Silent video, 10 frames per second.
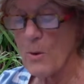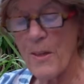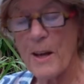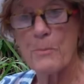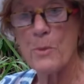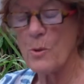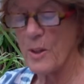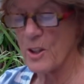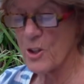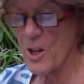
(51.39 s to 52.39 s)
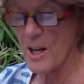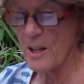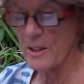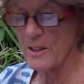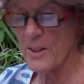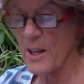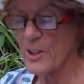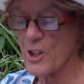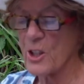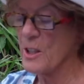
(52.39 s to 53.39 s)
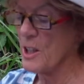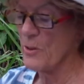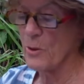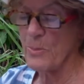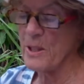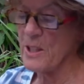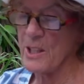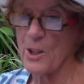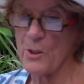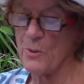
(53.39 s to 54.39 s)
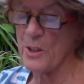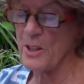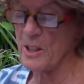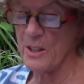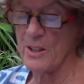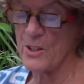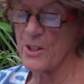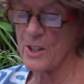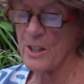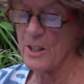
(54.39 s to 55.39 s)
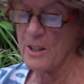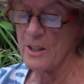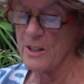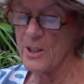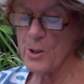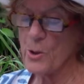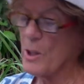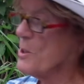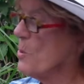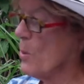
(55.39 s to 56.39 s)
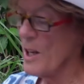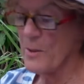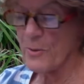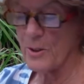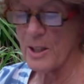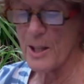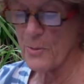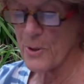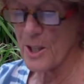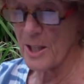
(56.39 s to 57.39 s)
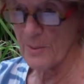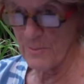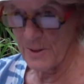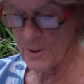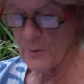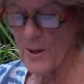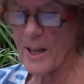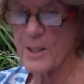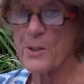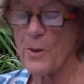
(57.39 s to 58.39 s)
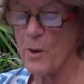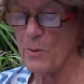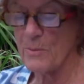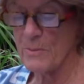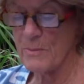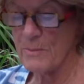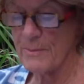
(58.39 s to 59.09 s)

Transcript: With that moving train, that journey repeated over years, did you give it away for a lifetime, the fact of home?